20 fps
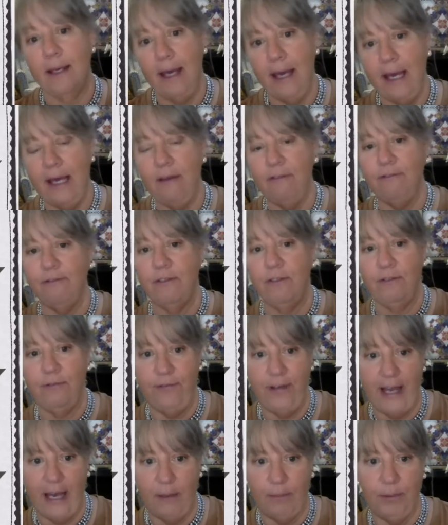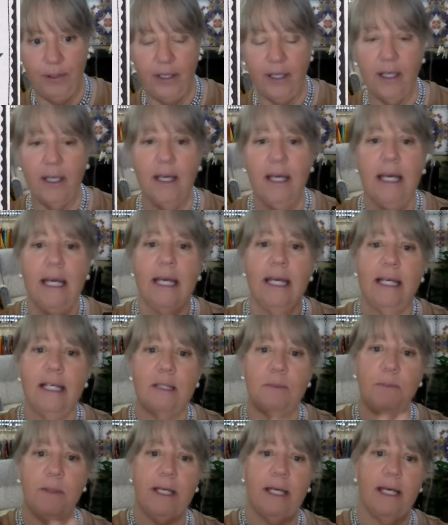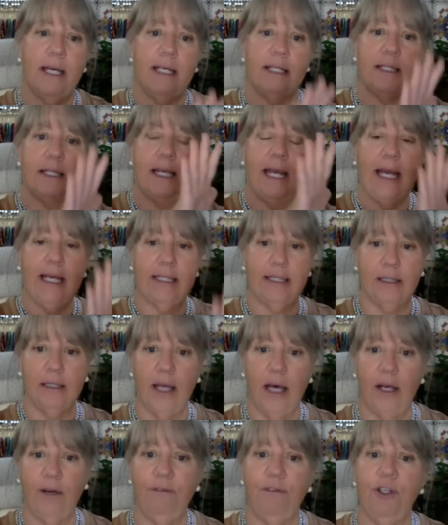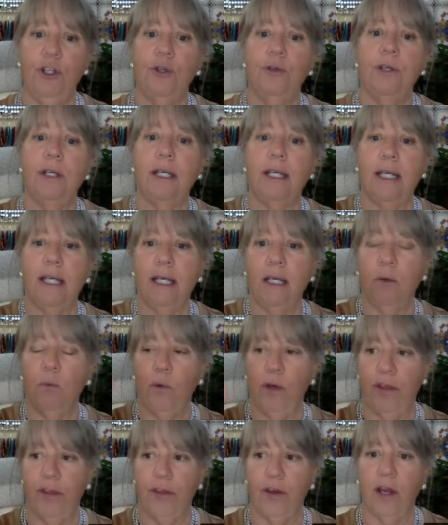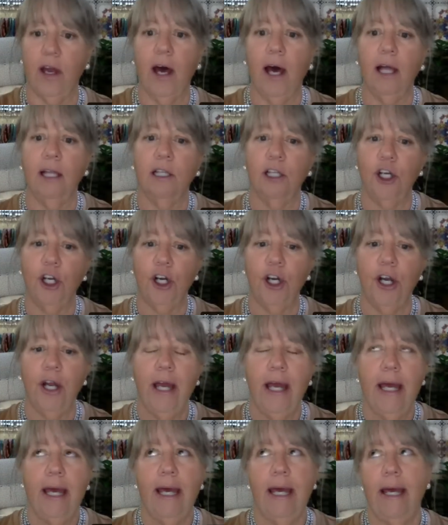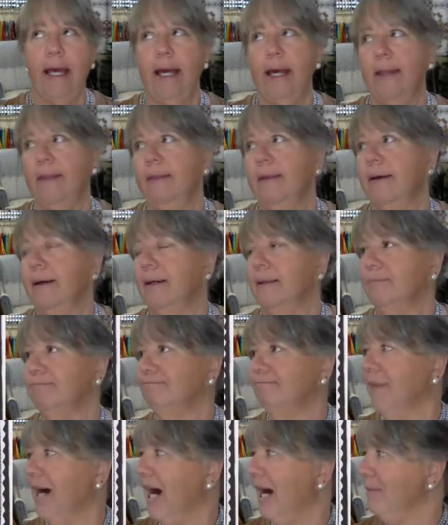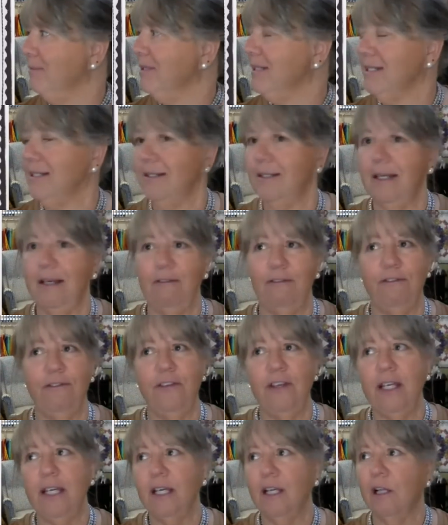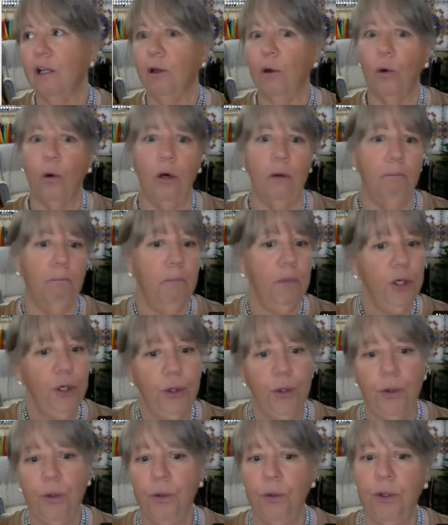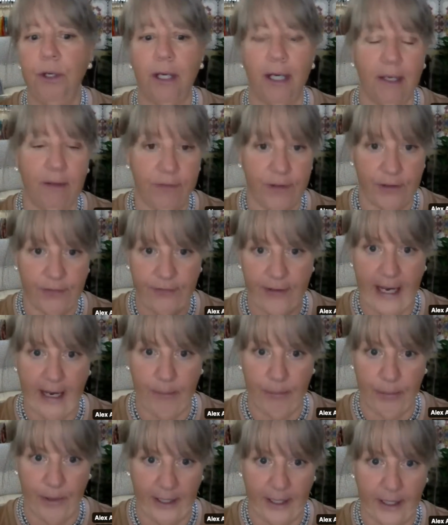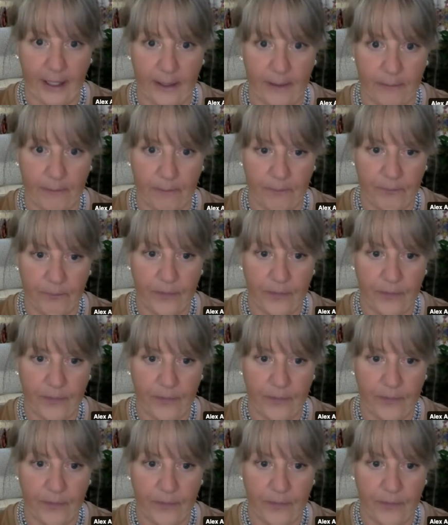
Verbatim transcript: and the Kaffe fabric is because it has a lot of unity with the color and the, I'm going to say, feel or mood of the fabric.